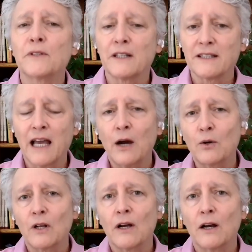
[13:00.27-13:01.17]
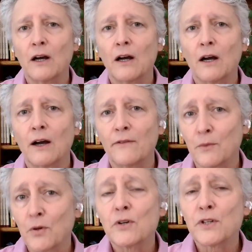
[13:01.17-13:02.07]
us out of the
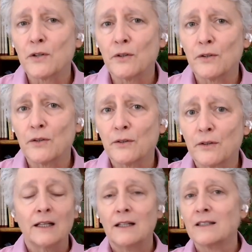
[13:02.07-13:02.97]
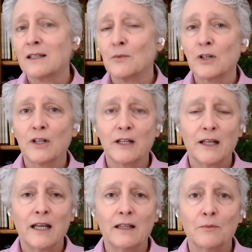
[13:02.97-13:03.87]
personal. Is someone going to
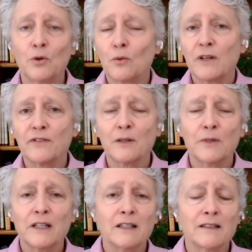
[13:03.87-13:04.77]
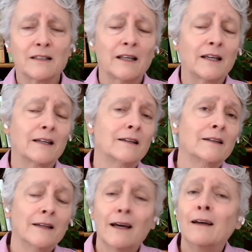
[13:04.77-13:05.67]
hate the book? What if somebody doesn't like it?
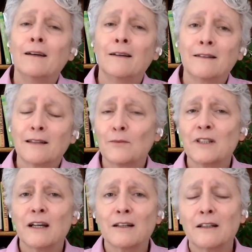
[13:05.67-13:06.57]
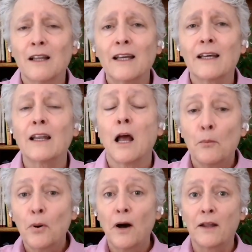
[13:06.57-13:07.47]
Yeah, someone's not going to like it.
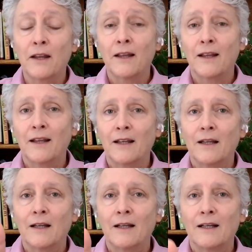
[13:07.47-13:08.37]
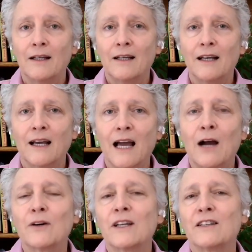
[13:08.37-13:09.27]
But how
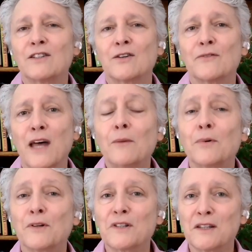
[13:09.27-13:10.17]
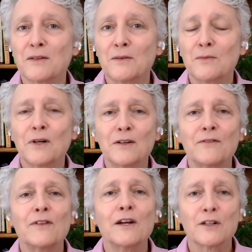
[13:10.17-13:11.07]
can I serve that person? What if
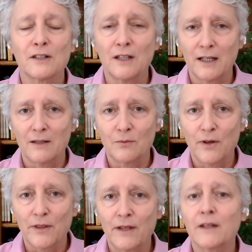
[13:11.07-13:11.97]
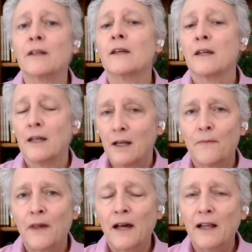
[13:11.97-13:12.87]
they're delighted with it?
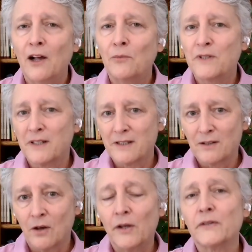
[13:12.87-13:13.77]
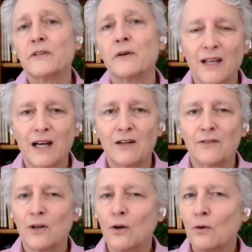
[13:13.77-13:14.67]
That helps us also out of
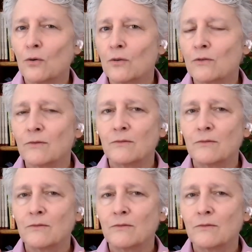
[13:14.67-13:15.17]
our own